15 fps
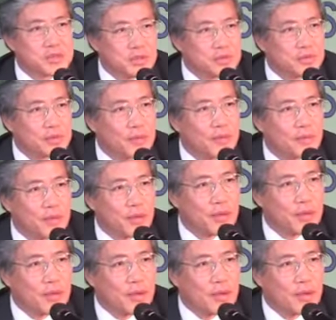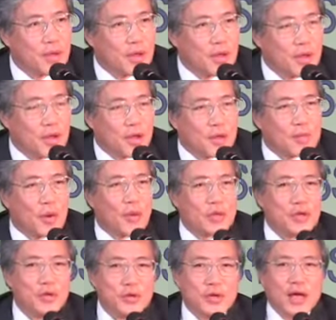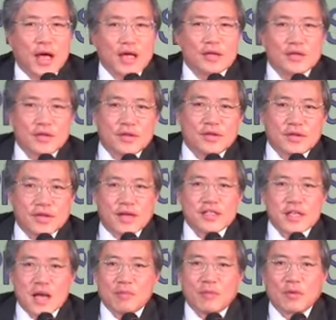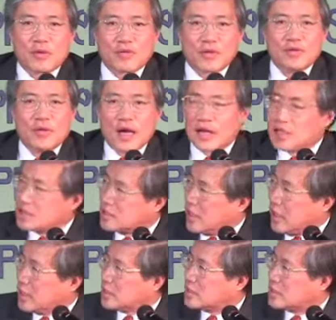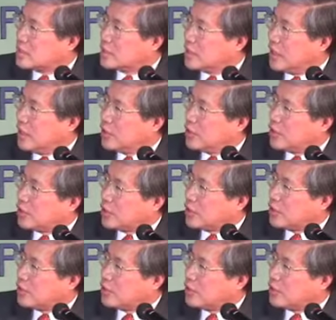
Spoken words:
soon. But when you look at the example of the United States, it took